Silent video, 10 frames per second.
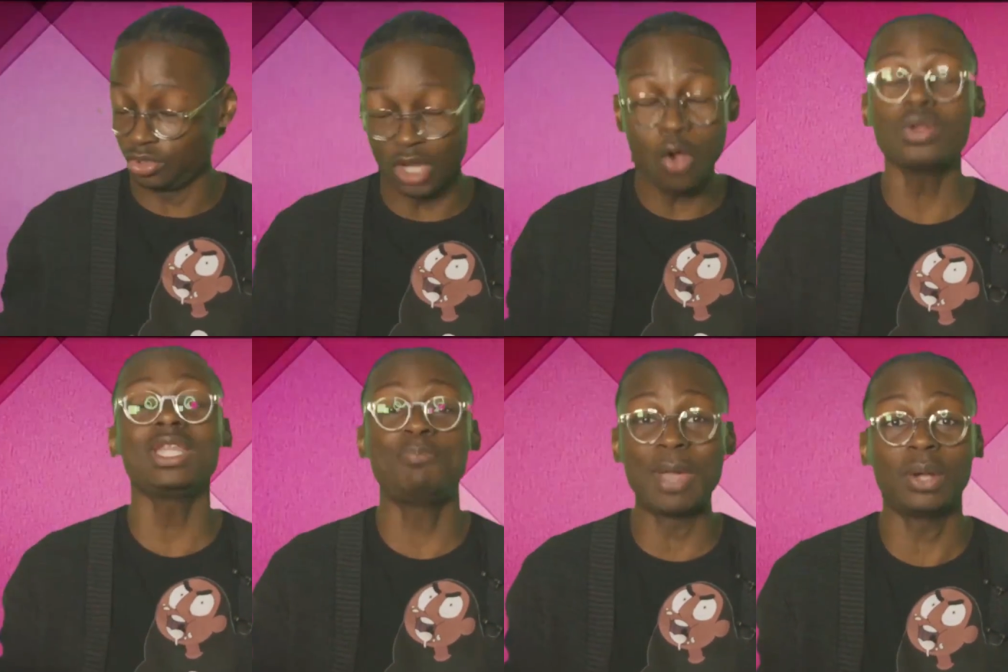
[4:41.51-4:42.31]

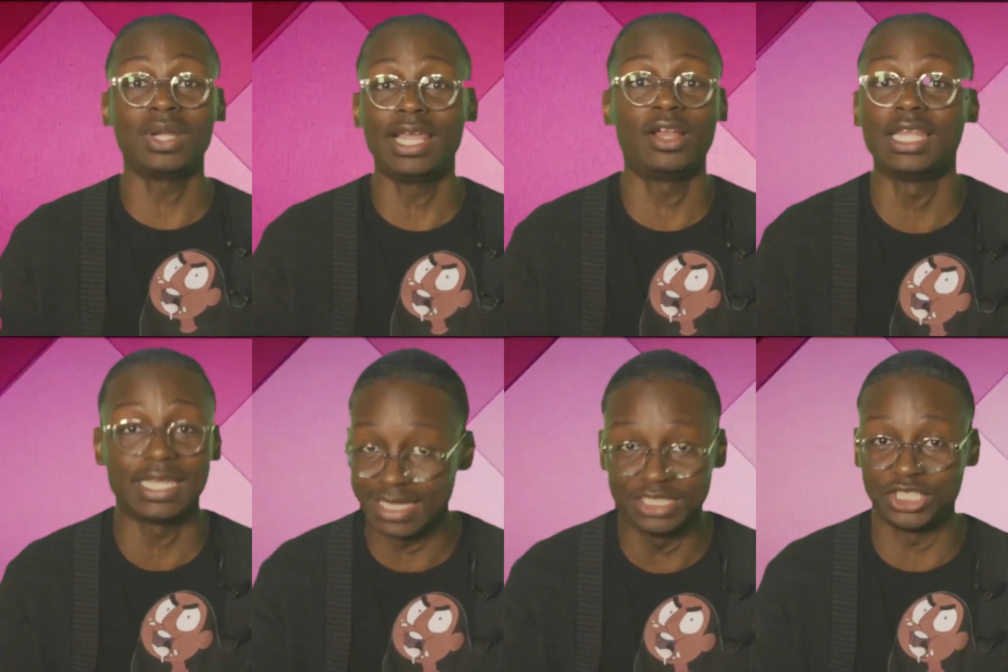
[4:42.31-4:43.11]
Totally
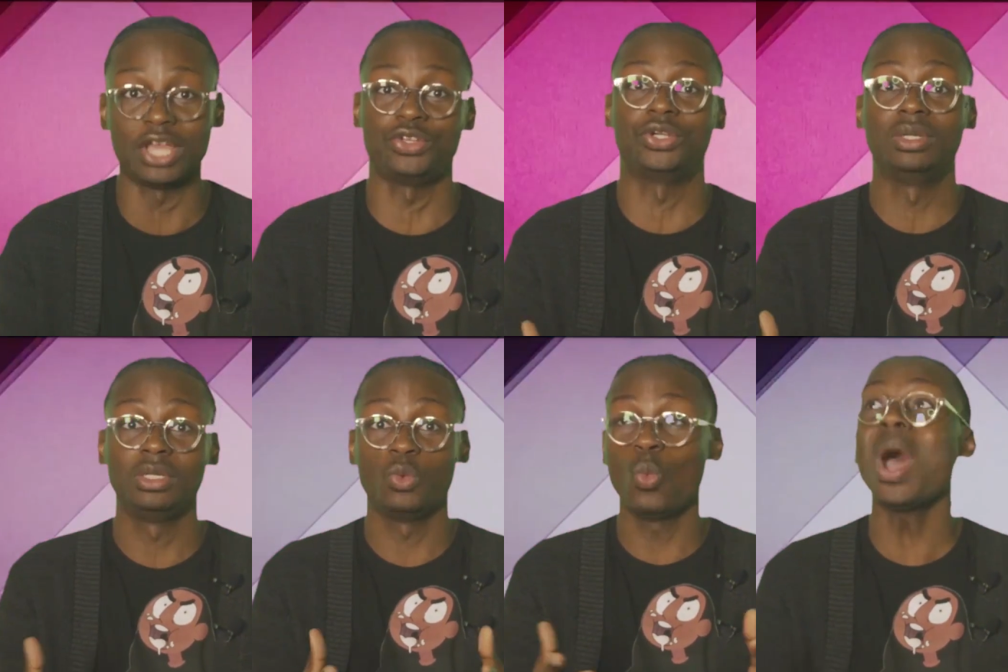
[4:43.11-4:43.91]
paralleling each other.
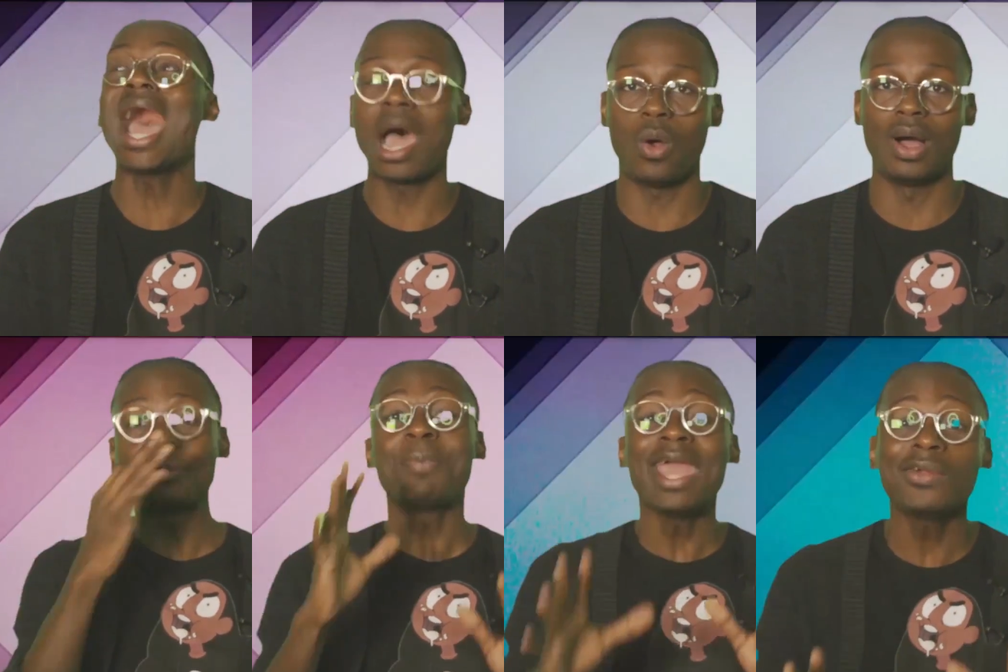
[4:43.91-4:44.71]
Wow.
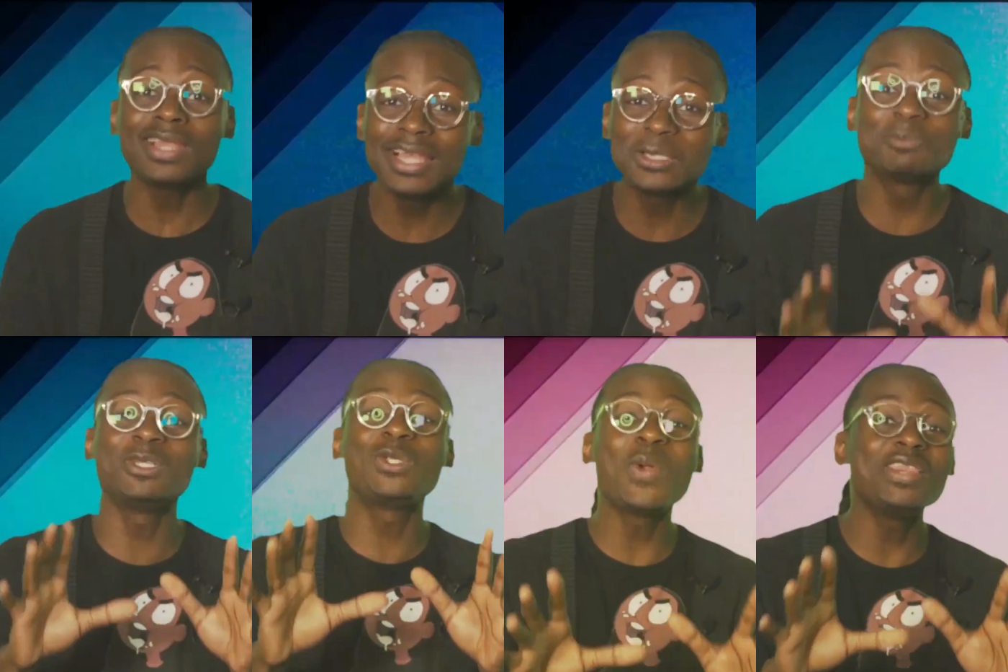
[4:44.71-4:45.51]
The parallels
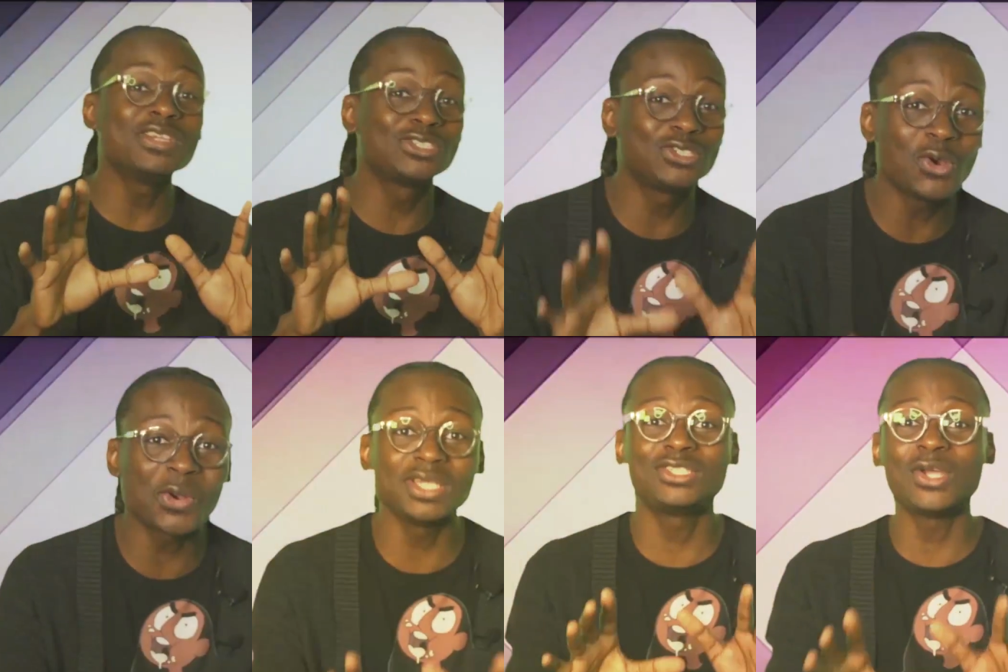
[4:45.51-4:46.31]
between the
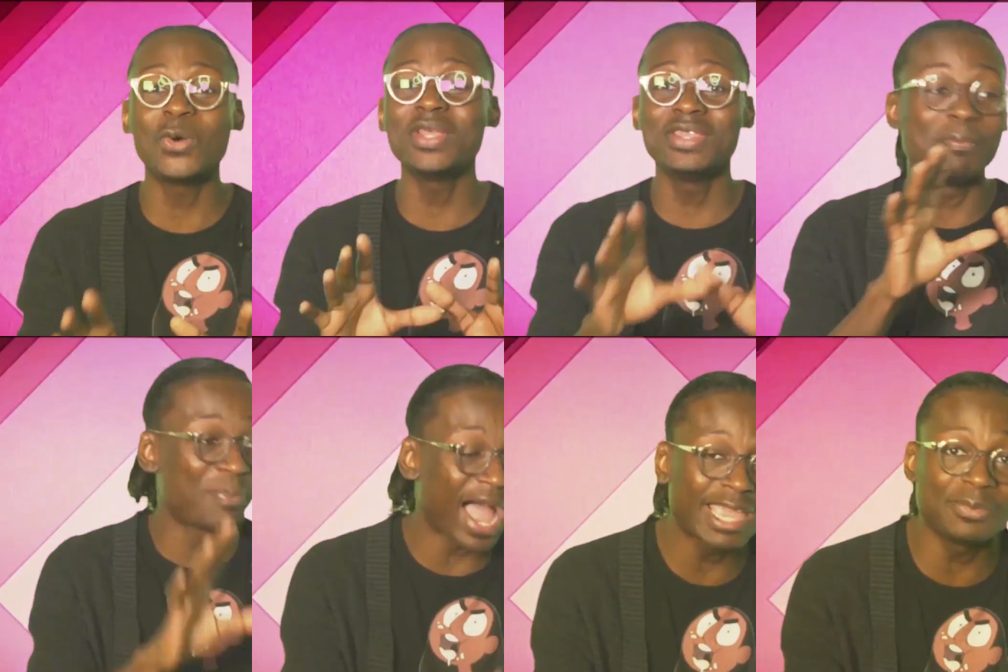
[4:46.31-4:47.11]
stories told in the
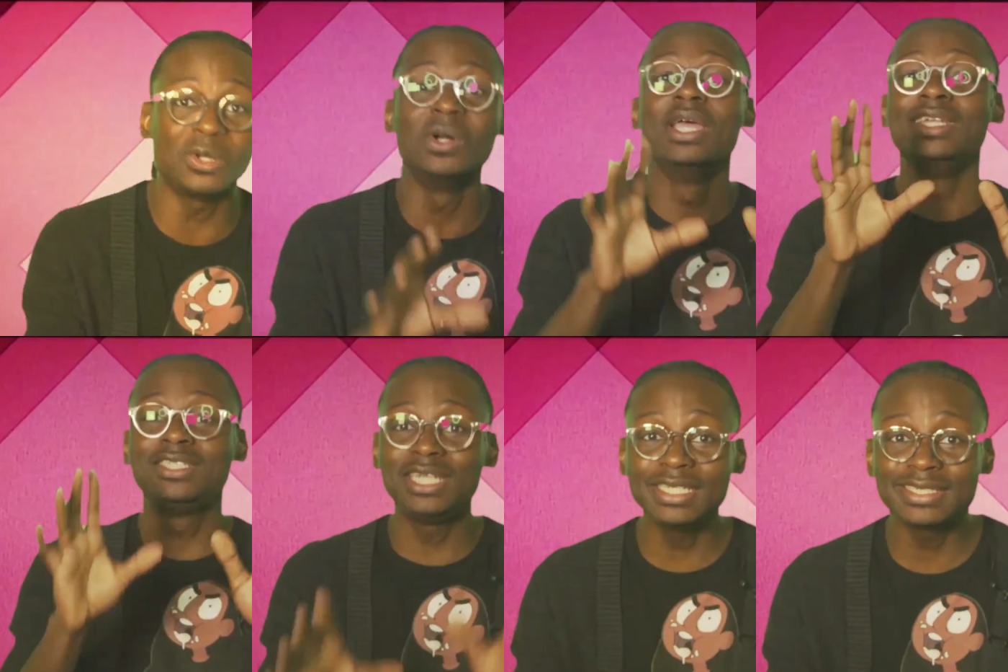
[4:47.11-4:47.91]
Bible,
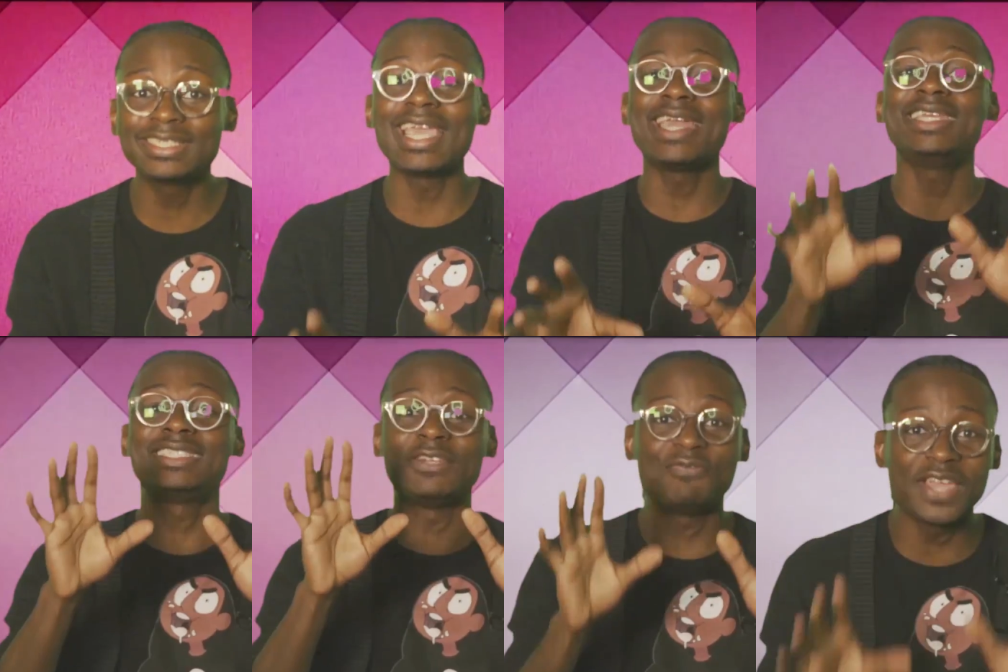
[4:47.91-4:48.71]
Jesus and
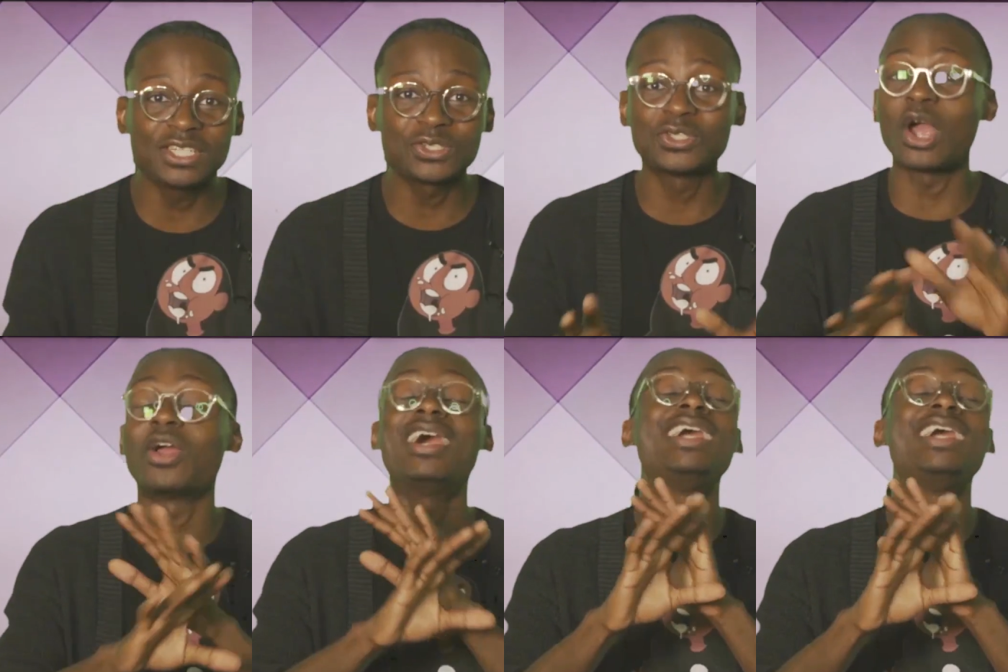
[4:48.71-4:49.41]
his adventures are